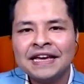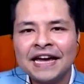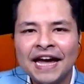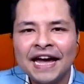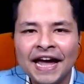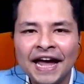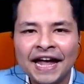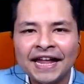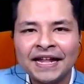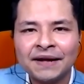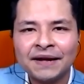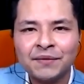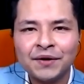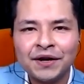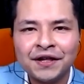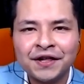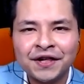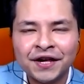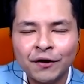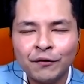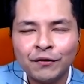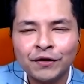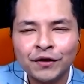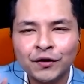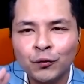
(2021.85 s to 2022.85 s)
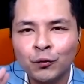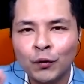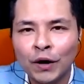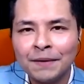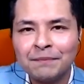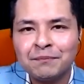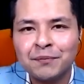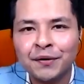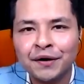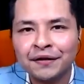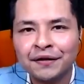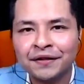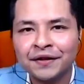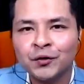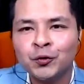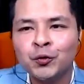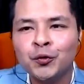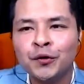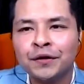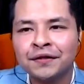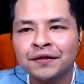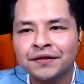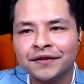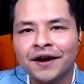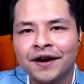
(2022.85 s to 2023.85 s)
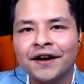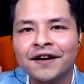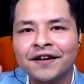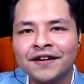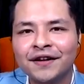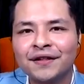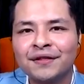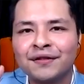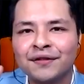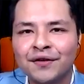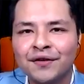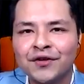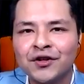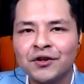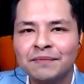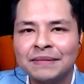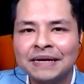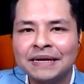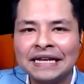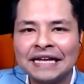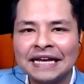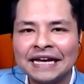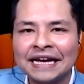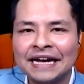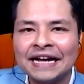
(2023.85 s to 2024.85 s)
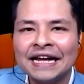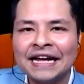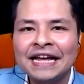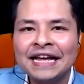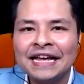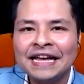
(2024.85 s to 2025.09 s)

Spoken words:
And I'm gonna share with you one person who started social media